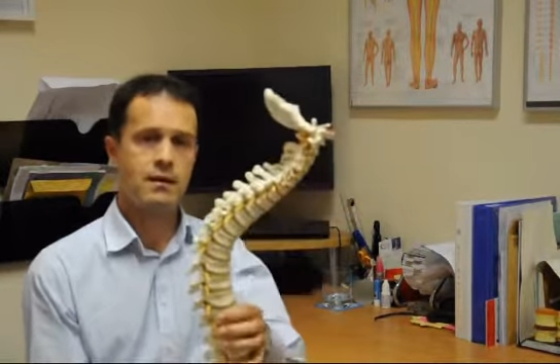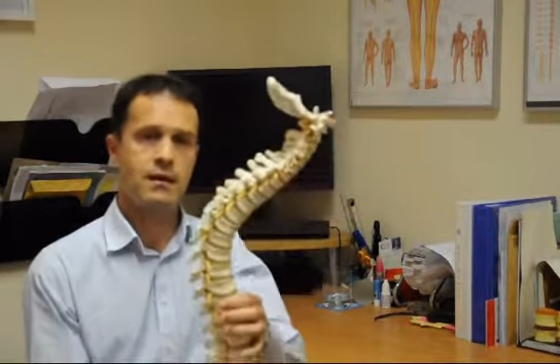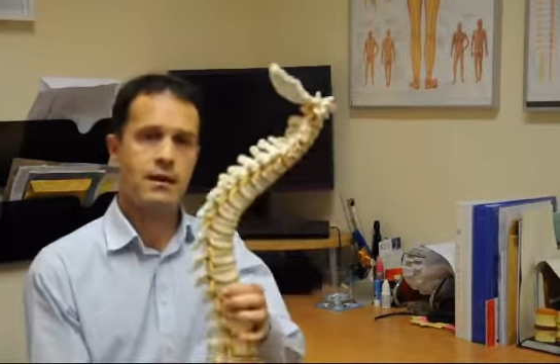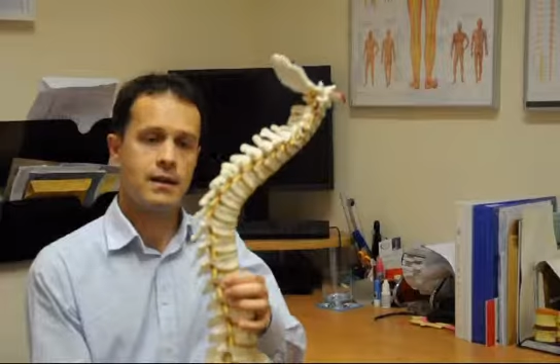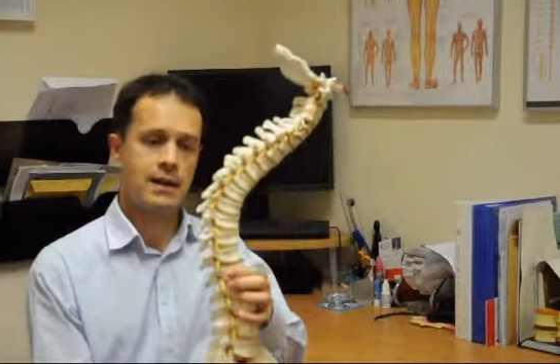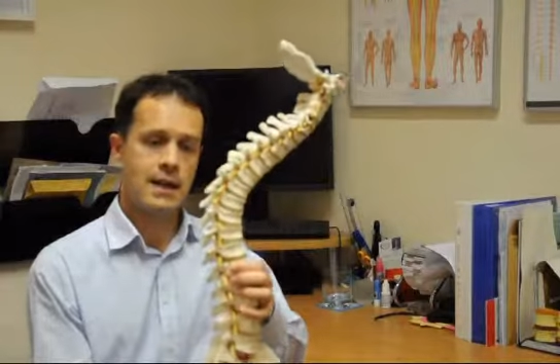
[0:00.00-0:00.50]

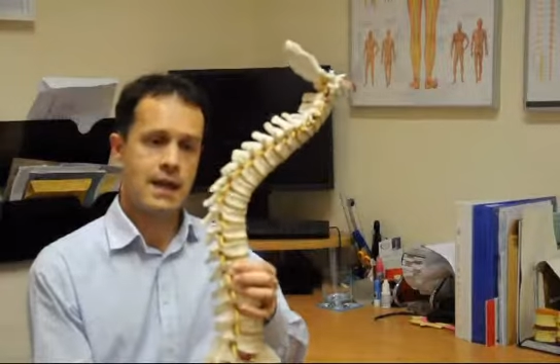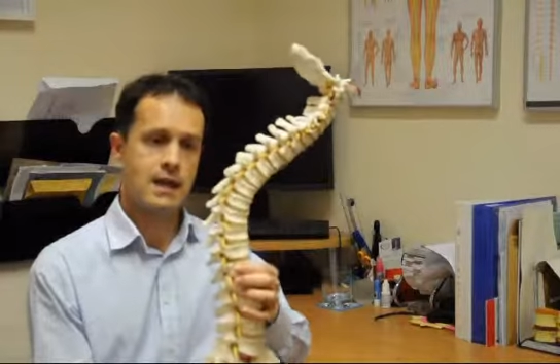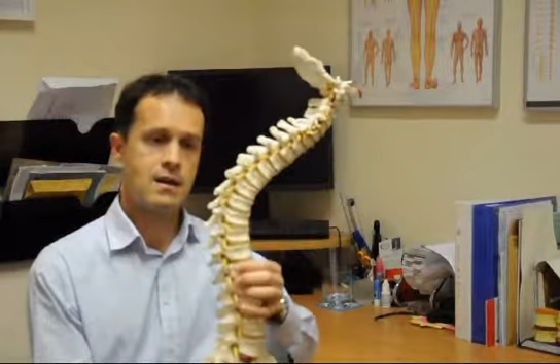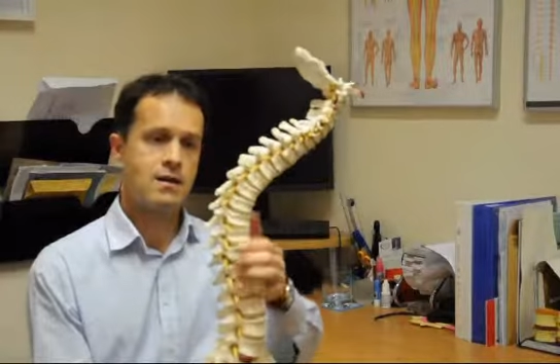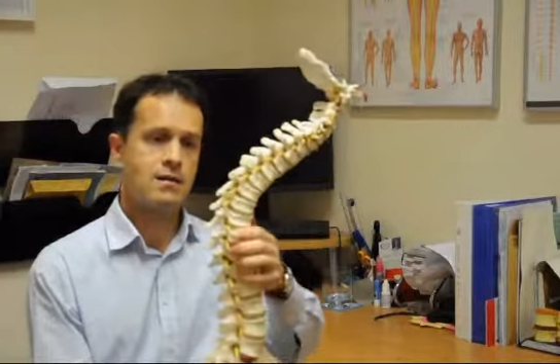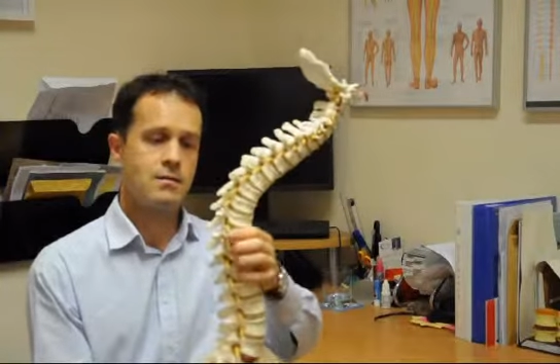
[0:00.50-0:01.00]
and
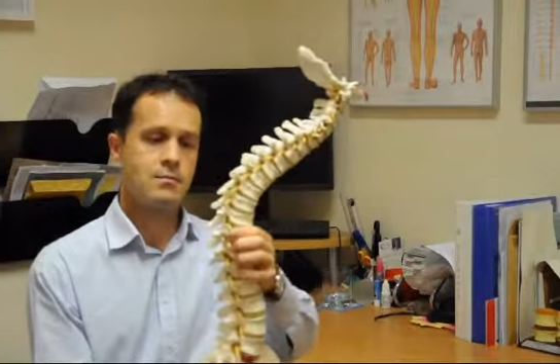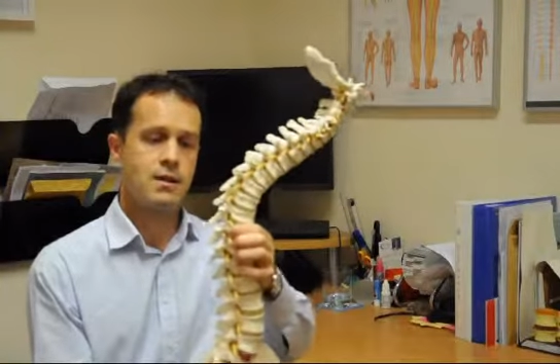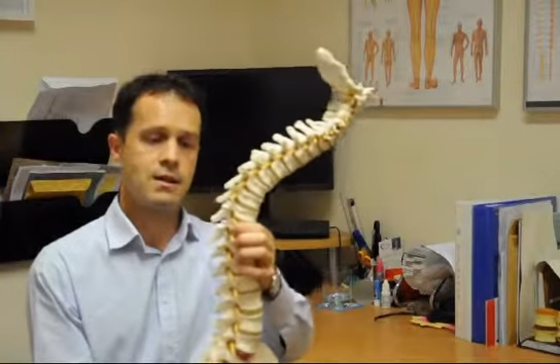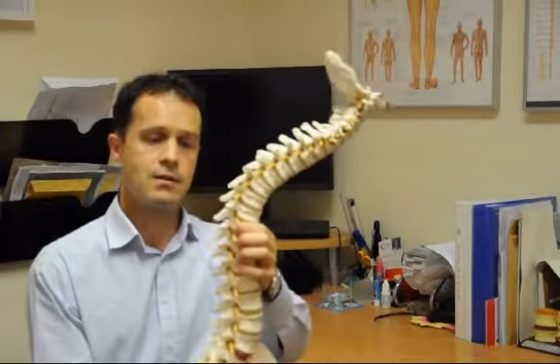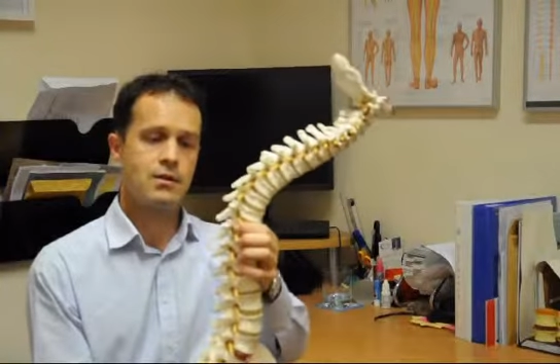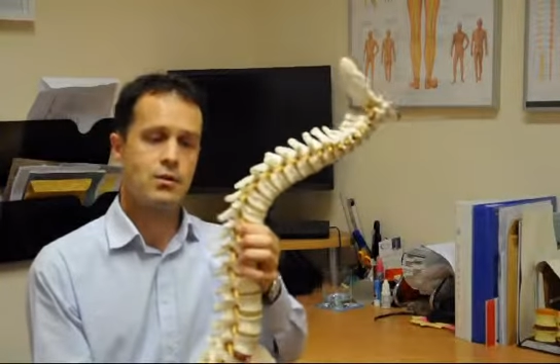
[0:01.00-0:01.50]
again
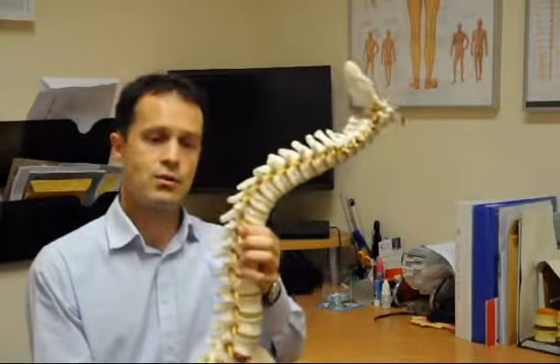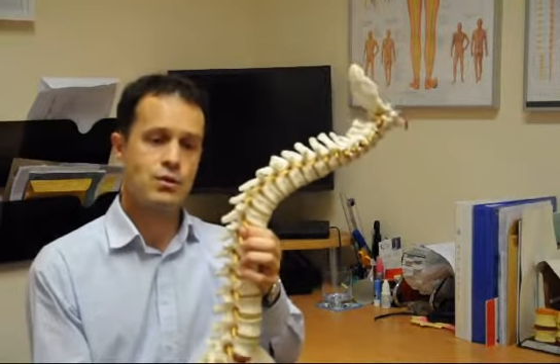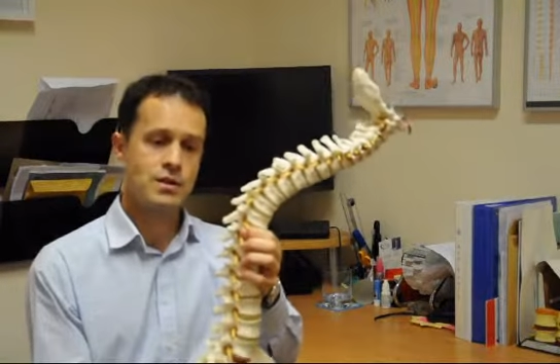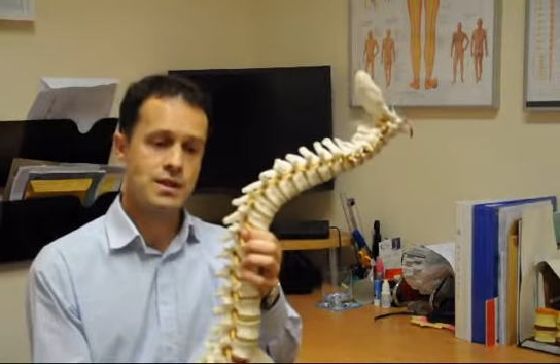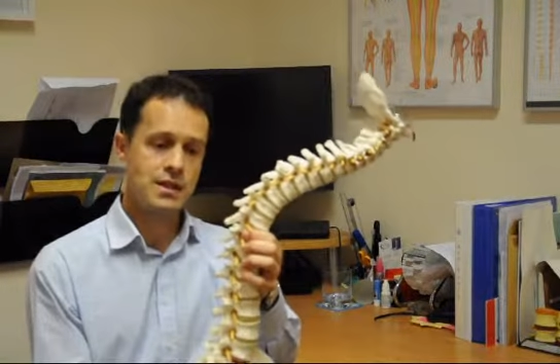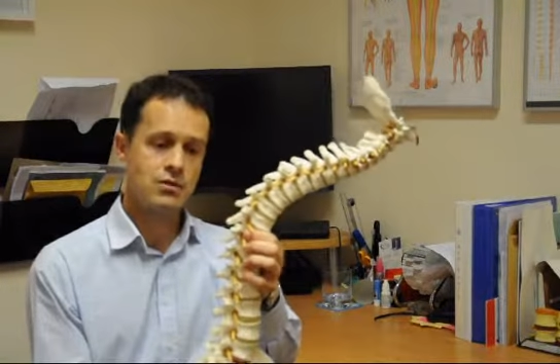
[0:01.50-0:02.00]
mean that
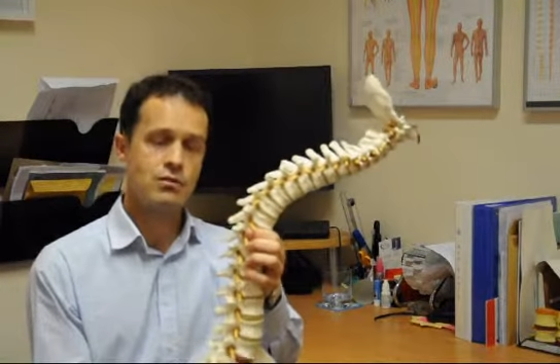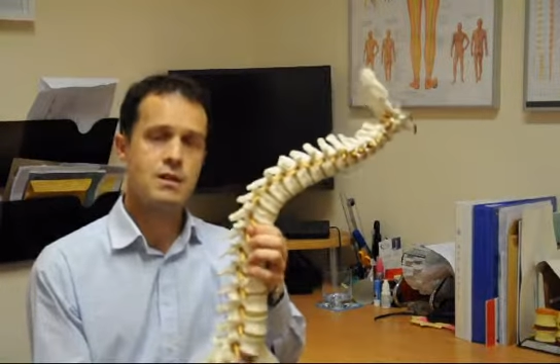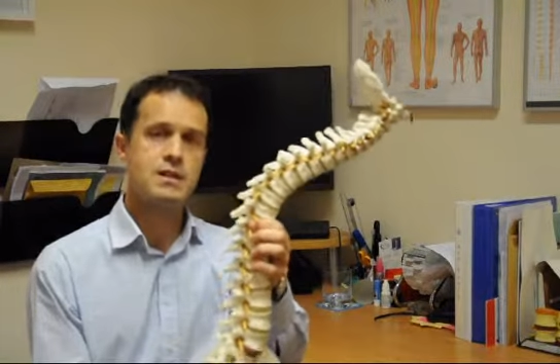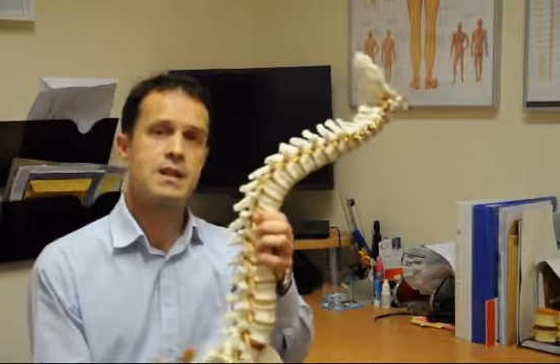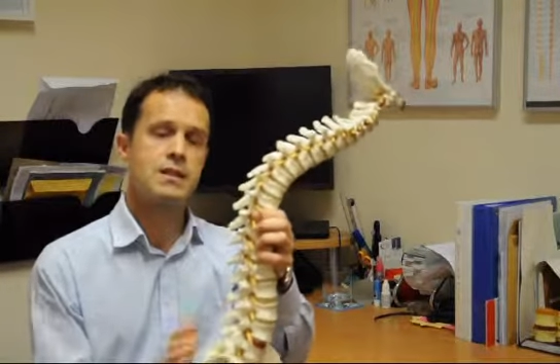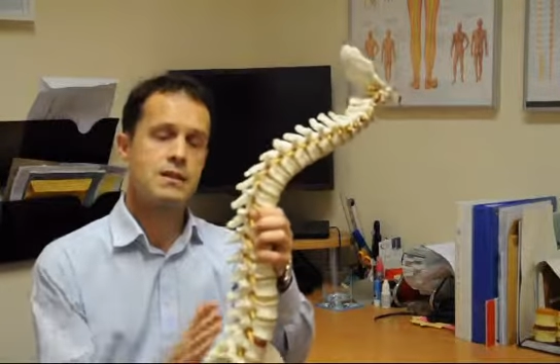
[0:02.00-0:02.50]
you're
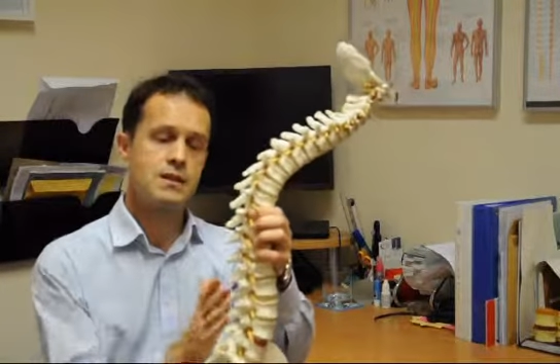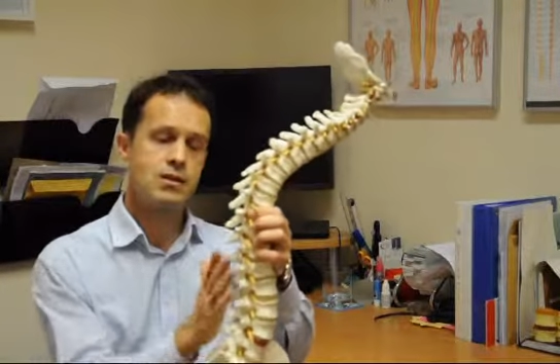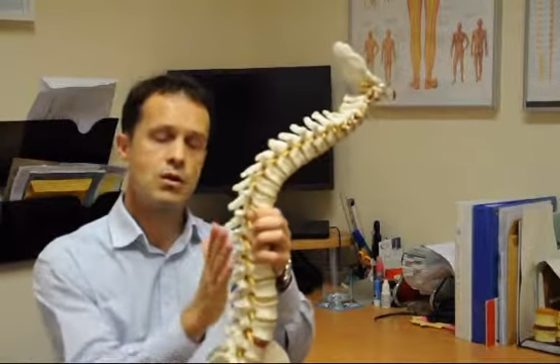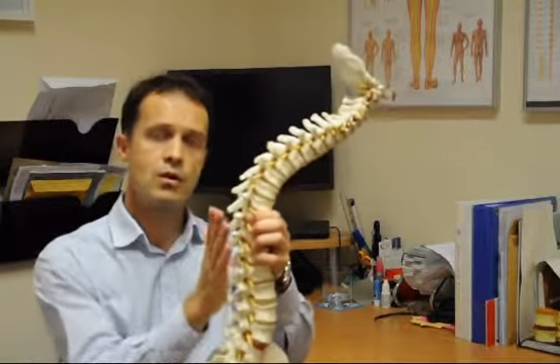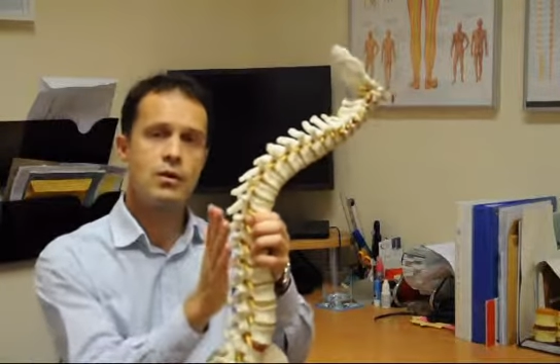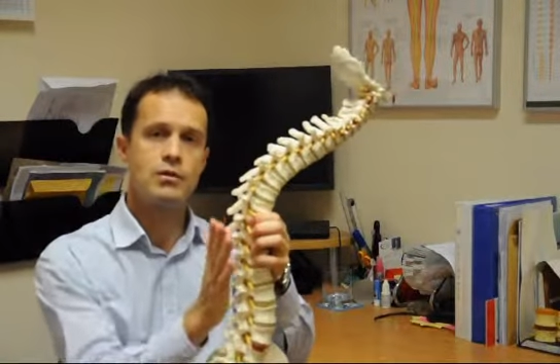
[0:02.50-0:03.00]
decreasing this
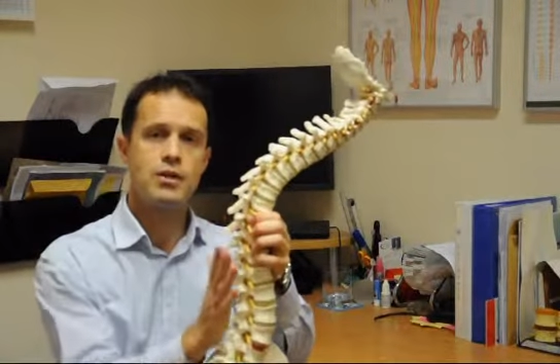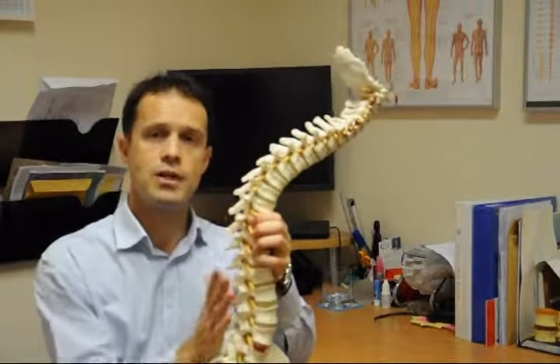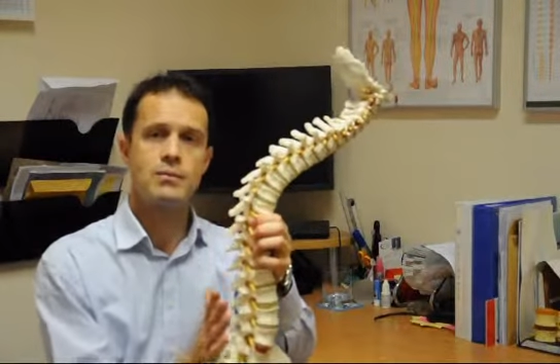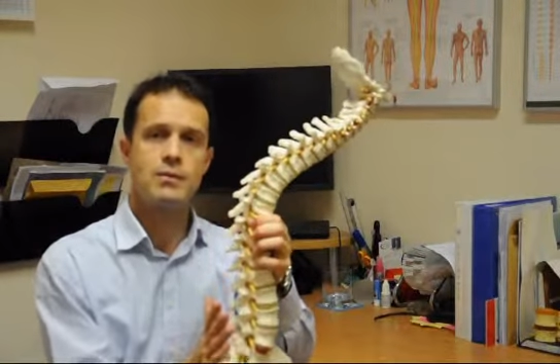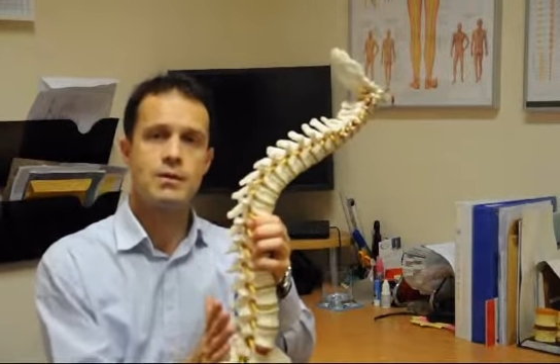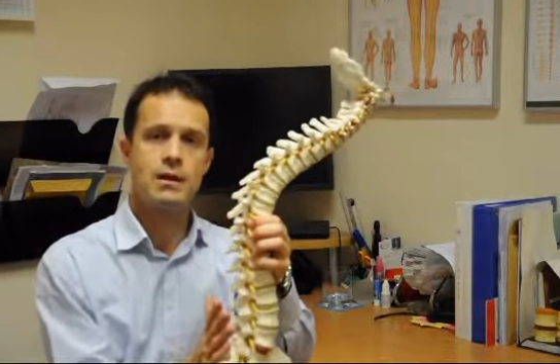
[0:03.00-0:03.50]
hollow
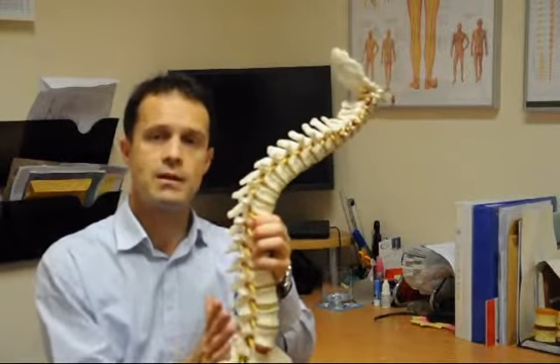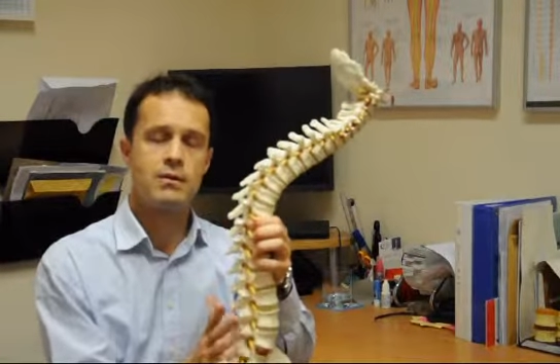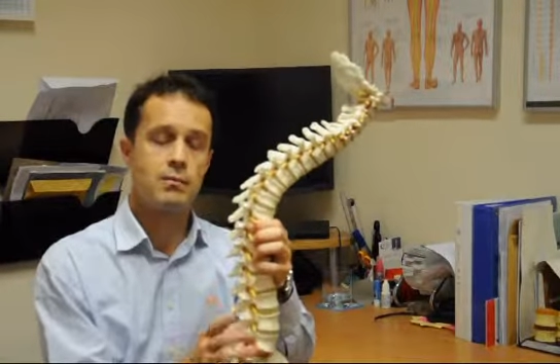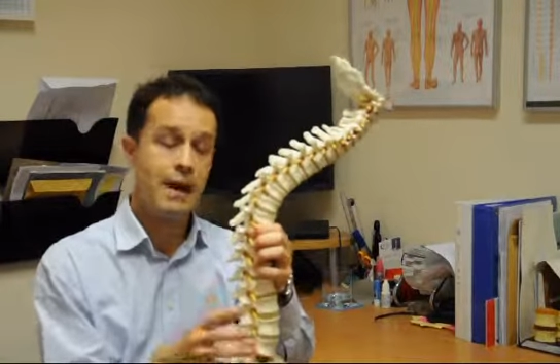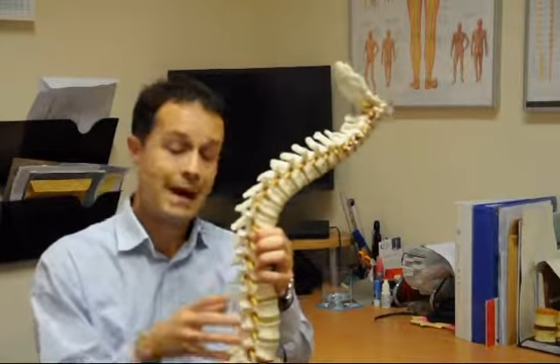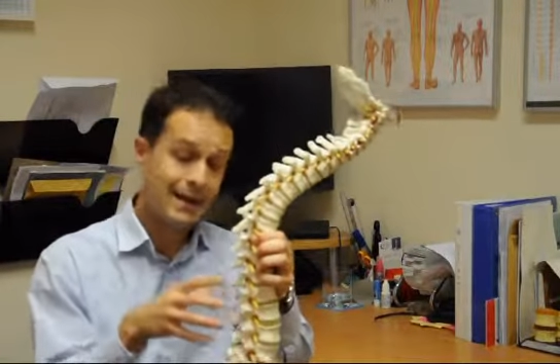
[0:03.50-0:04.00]
shape in the
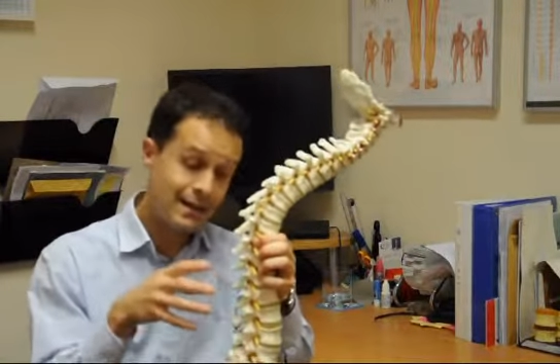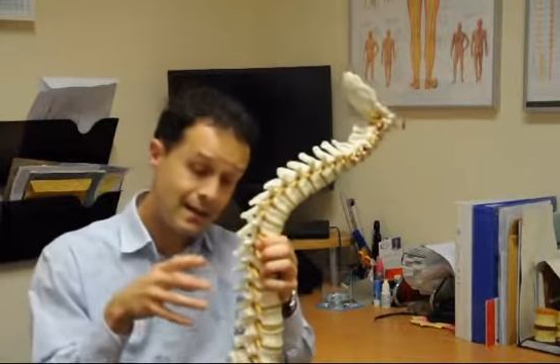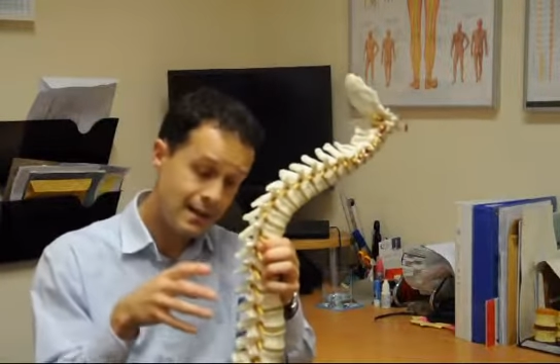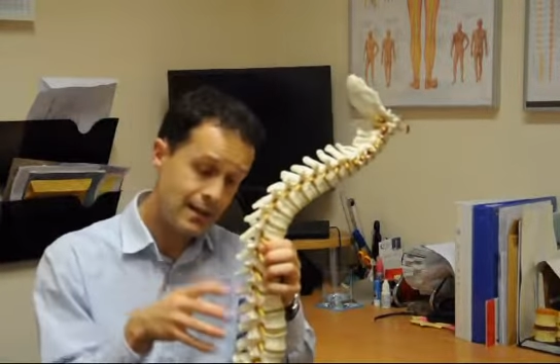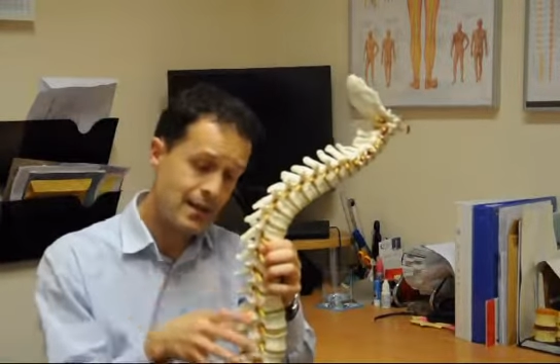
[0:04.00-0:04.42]
lower back,